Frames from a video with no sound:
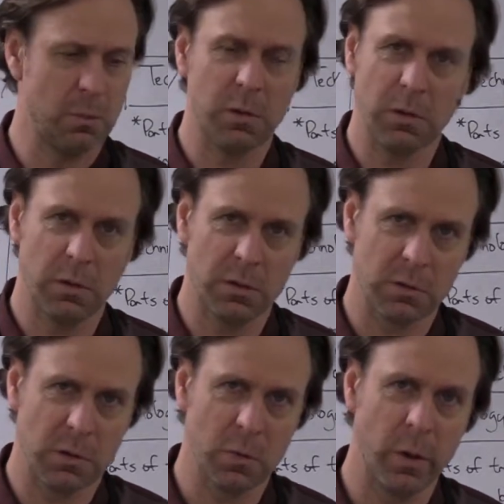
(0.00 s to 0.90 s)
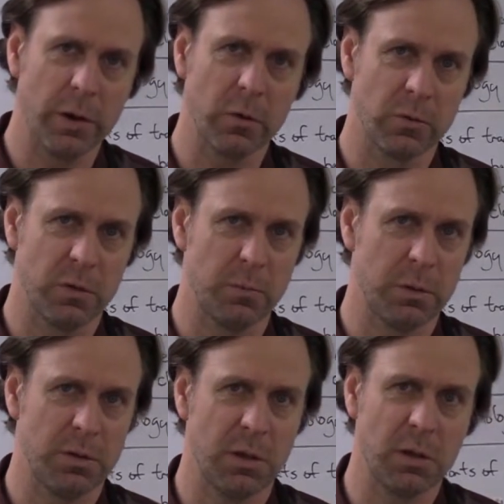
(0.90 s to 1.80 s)
and we look at the Quakers in
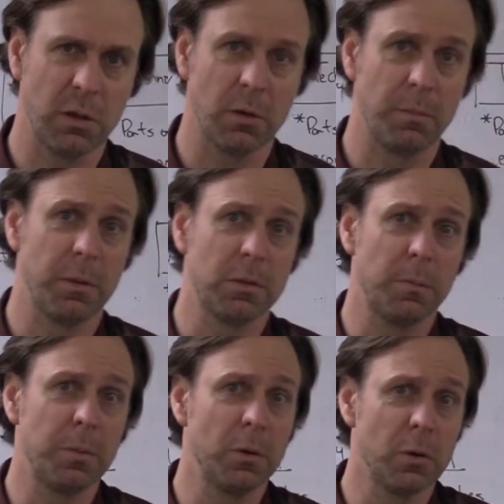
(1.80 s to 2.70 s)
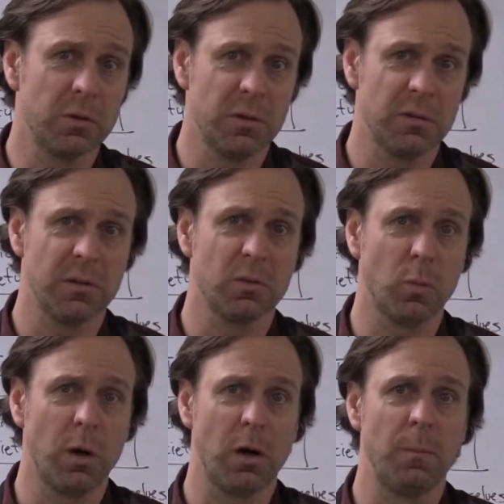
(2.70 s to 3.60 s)
particular, but the Puritans as
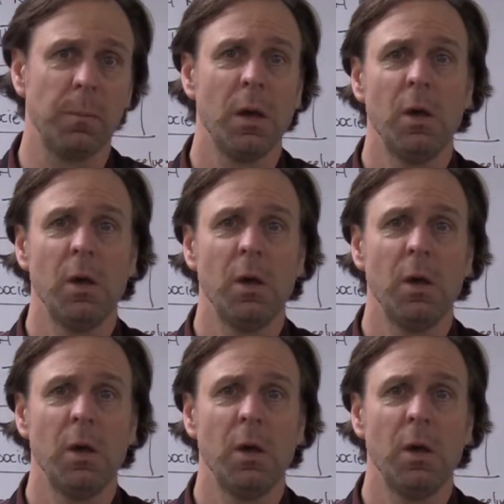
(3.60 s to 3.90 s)
well,